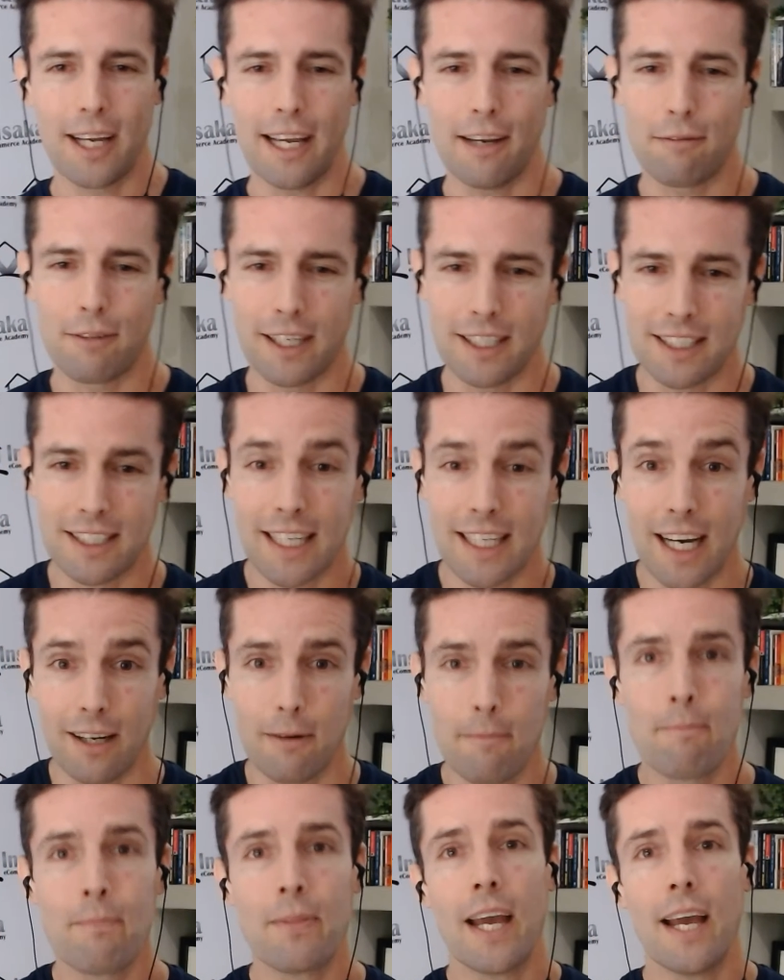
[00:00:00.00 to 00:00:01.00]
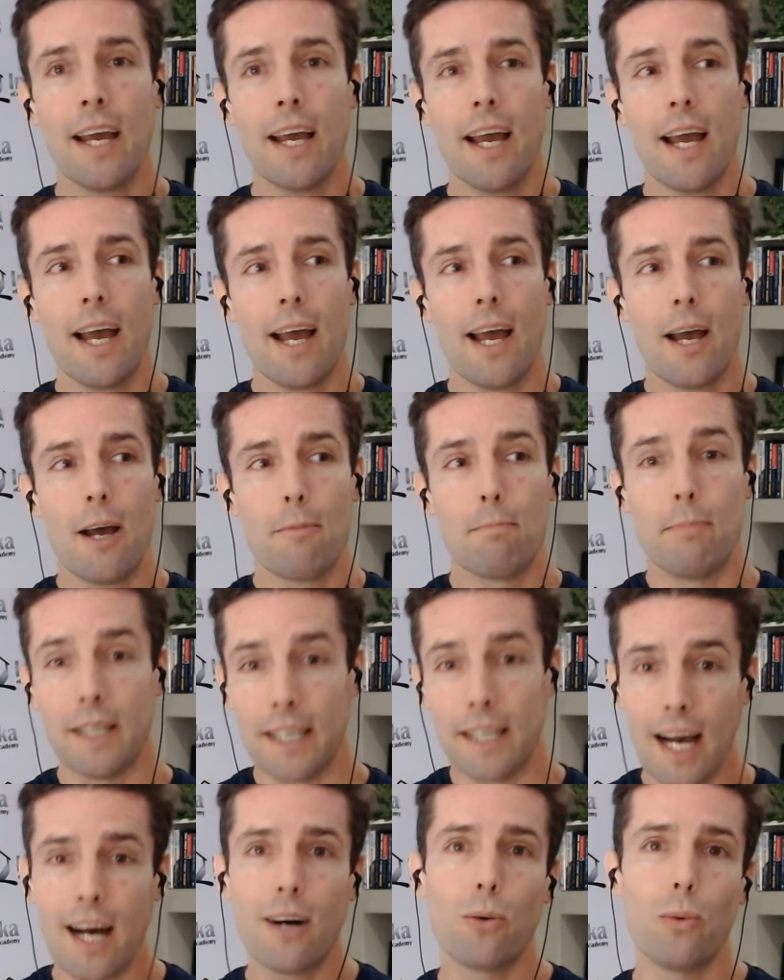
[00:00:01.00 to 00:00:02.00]
air freight it down. But
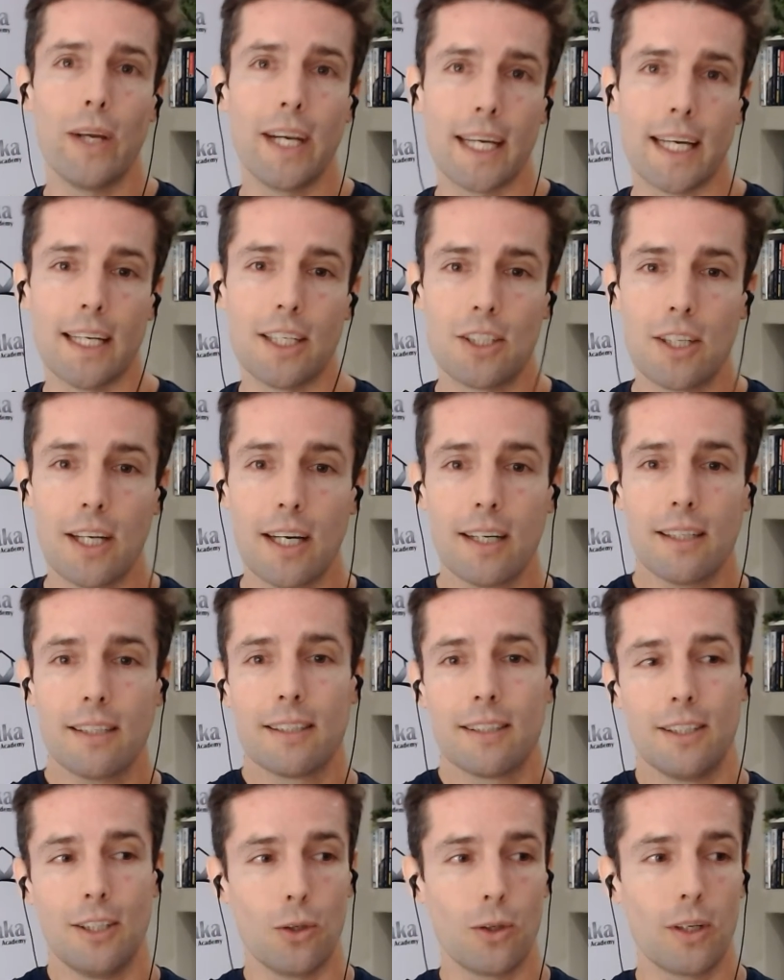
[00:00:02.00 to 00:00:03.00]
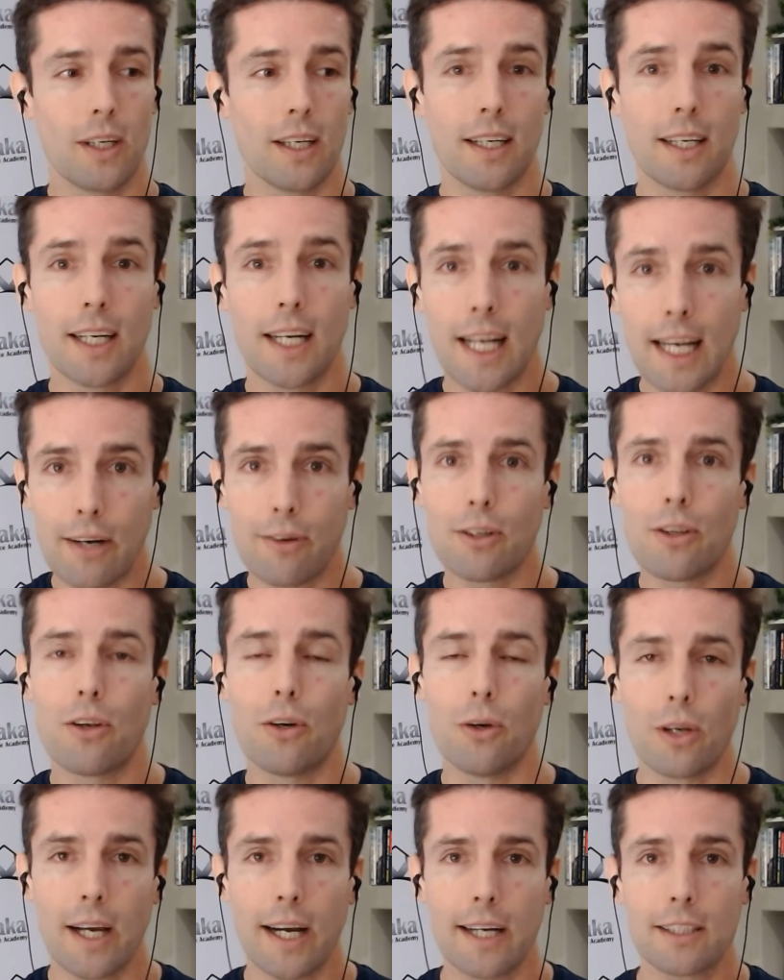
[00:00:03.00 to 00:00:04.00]
now when it gets here, you can clear it
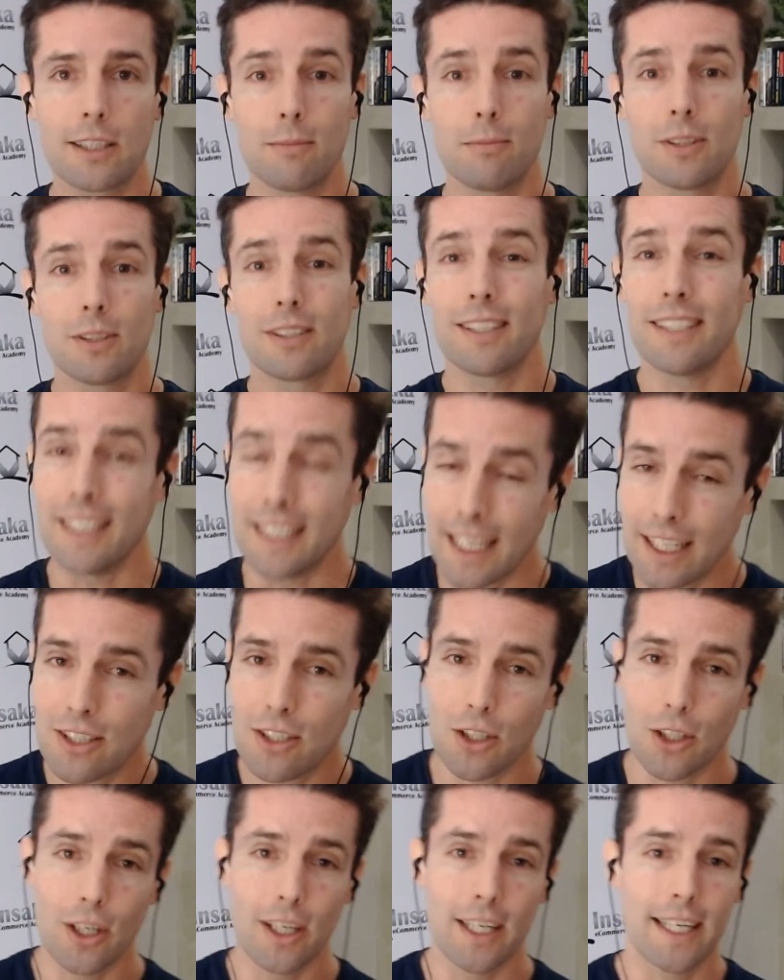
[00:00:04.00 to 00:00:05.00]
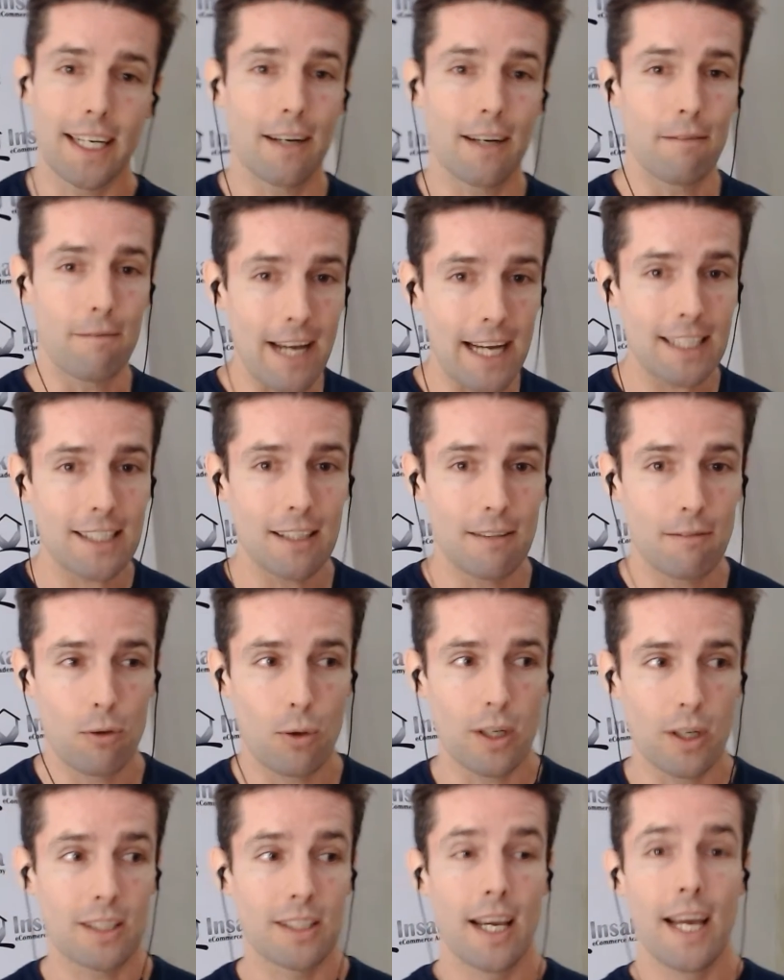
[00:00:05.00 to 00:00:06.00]
through customs. Yes, you're gonna get a VAT
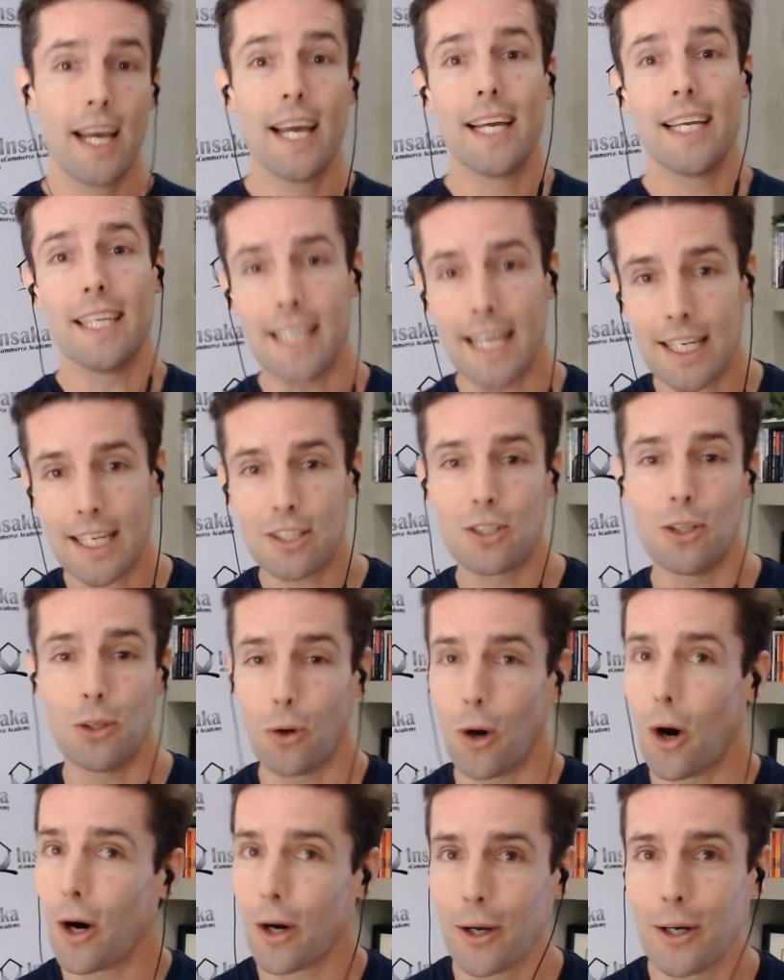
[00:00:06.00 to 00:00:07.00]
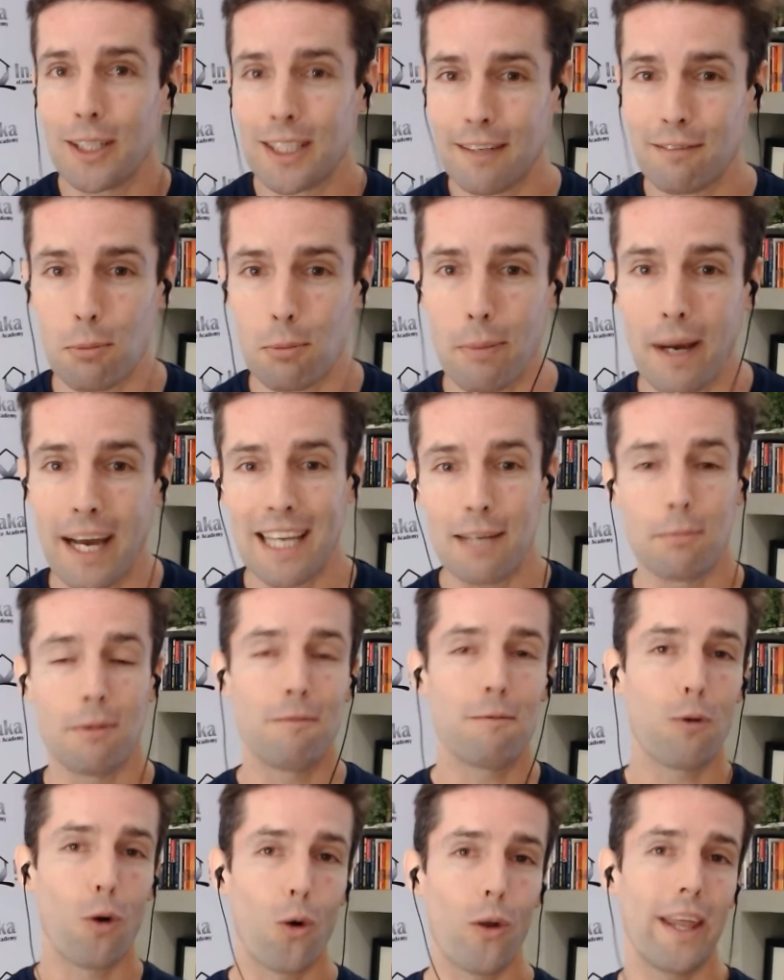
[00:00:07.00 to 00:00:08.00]
invoice. Yes, you are going to have to pay
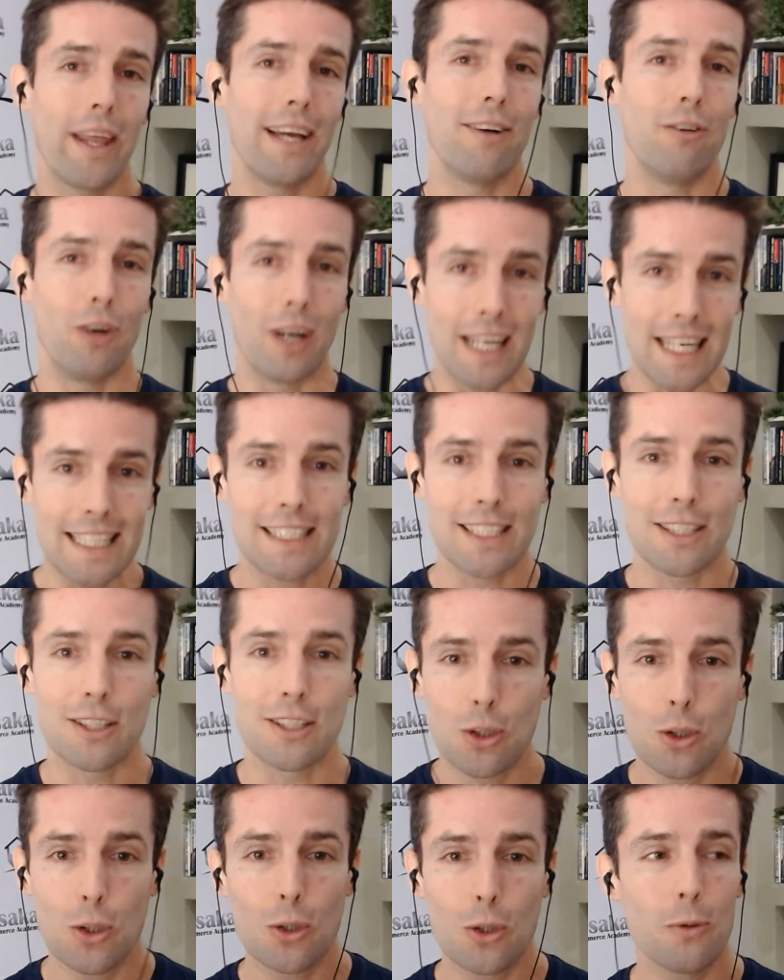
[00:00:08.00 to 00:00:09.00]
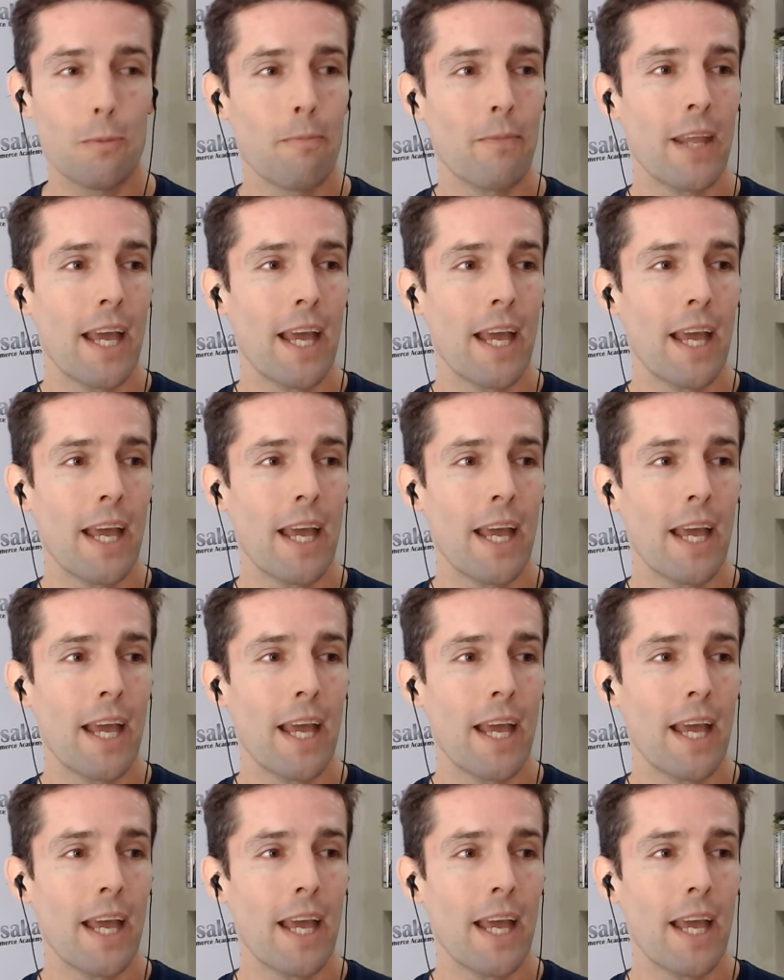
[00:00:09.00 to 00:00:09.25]
before they release it to you.